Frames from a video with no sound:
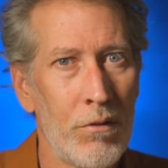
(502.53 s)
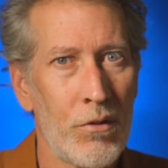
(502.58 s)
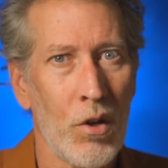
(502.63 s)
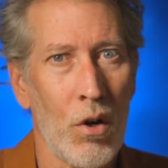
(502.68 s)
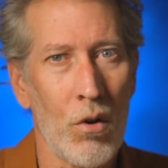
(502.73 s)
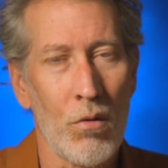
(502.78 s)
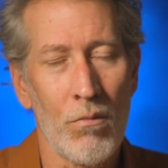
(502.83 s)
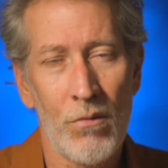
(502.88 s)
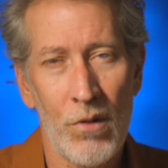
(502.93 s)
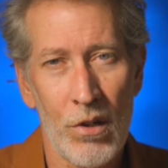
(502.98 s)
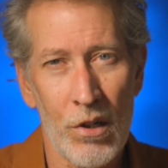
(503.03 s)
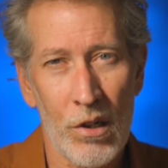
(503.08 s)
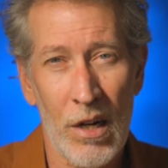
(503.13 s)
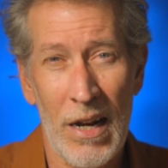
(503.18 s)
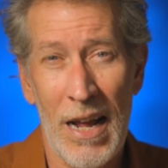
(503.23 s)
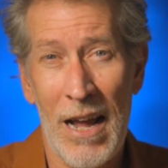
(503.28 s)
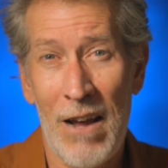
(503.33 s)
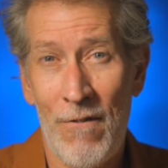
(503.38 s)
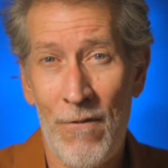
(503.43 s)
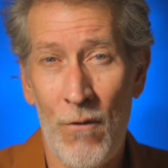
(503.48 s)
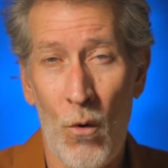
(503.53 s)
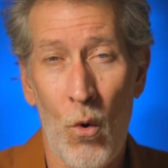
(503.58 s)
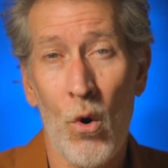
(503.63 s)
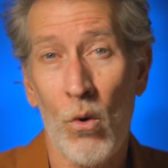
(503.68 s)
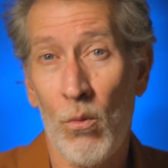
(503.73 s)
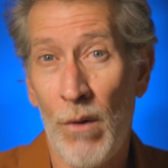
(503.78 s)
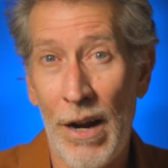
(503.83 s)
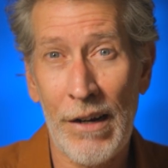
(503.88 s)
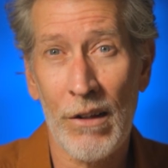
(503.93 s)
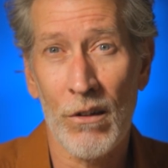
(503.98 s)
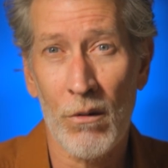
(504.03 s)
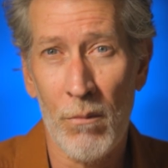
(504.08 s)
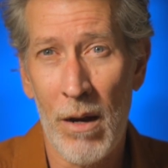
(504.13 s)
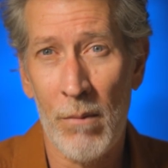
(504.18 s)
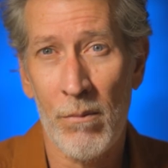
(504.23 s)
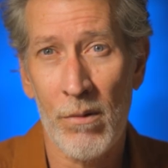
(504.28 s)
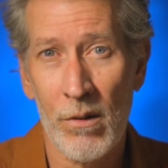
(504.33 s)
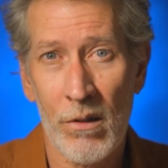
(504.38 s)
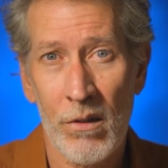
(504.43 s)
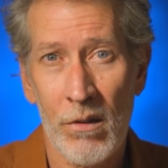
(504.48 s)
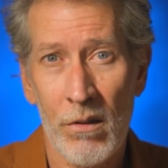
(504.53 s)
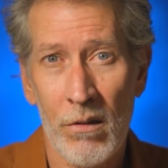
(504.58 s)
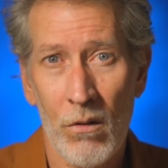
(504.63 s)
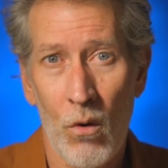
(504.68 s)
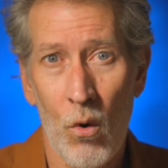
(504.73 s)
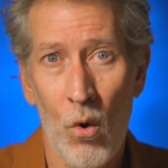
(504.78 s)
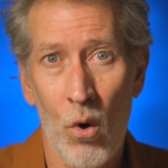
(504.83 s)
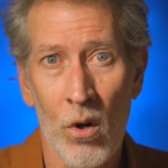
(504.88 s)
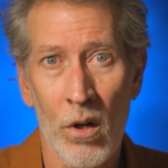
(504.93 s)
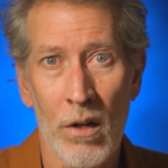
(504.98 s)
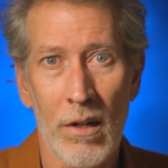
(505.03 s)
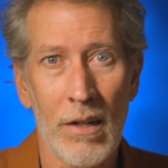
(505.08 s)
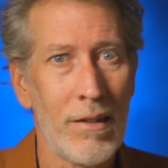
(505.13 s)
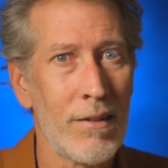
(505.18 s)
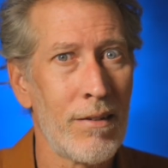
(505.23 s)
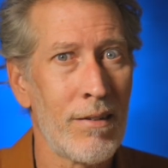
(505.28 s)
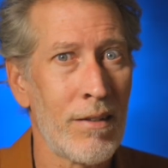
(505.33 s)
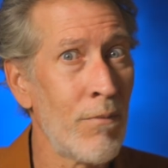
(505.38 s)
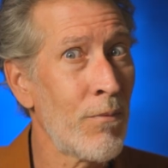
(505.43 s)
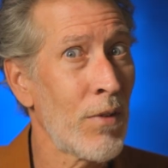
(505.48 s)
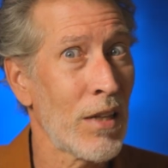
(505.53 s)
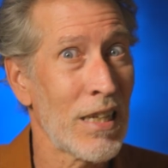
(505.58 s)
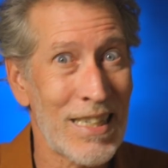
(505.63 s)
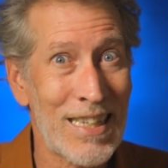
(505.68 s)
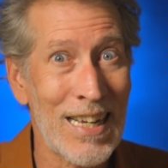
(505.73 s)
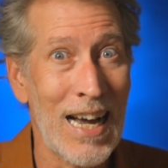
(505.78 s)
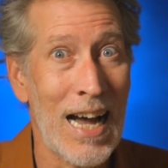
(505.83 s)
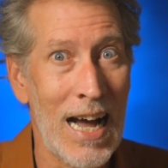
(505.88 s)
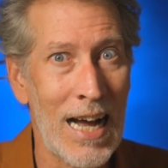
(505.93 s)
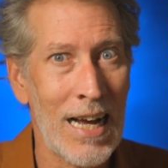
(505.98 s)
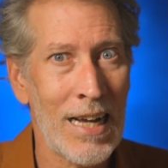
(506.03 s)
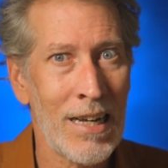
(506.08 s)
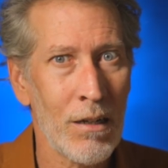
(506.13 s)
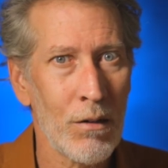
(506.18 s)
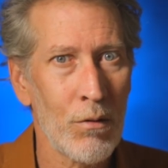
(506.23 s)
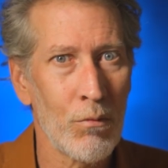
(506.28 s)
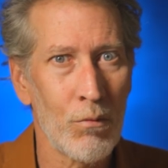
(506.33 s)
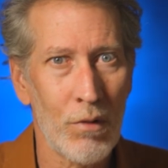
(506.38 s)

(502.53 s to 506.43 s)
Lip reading: So you're going to have 4 regular members, or symphilitai,